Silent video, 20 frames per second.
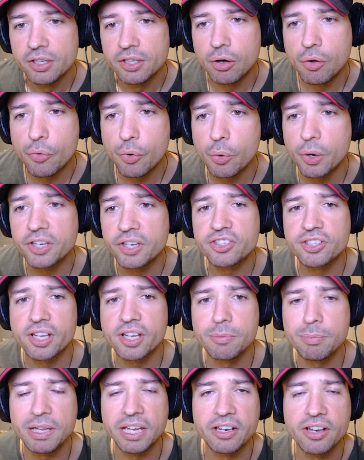Although it's
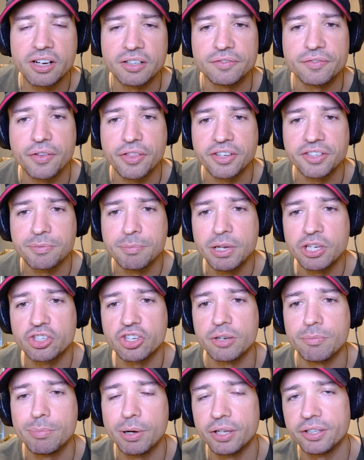going to be enough for this
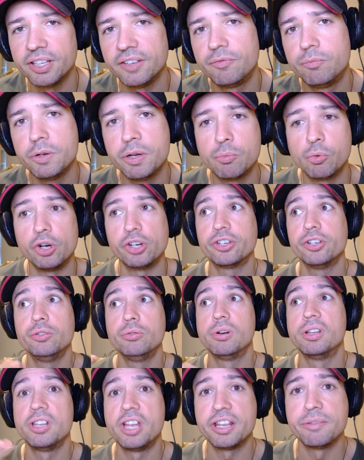mission, but if we were to
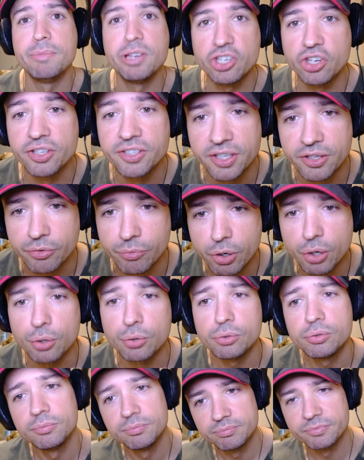do a lot of missions in a
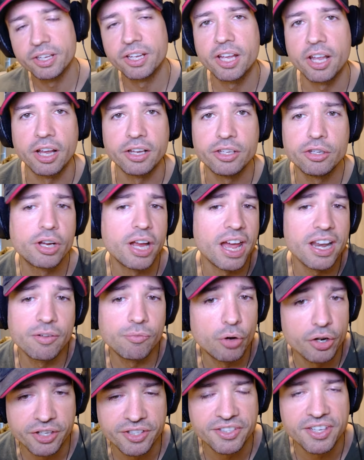row, you kind
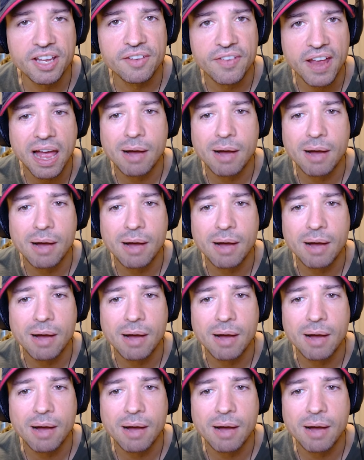of want to save